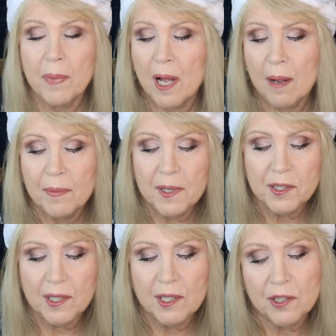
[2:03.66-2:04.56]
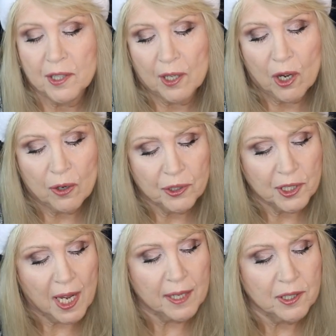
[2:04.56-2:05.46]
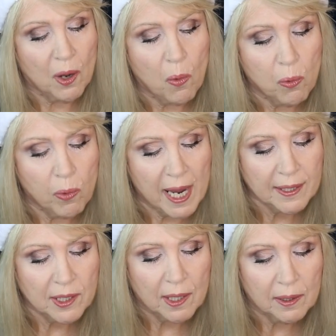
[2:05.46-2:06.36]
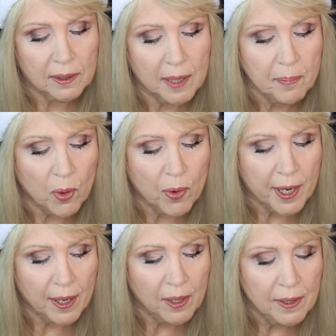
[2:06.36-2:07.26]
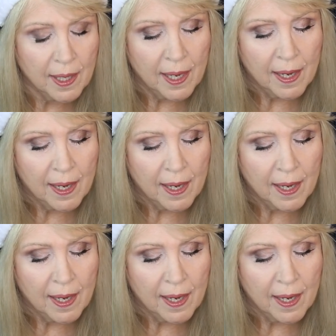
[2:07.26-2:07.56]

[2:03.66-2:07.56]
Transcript: balm, this is the Kosas Wet Lip Oil.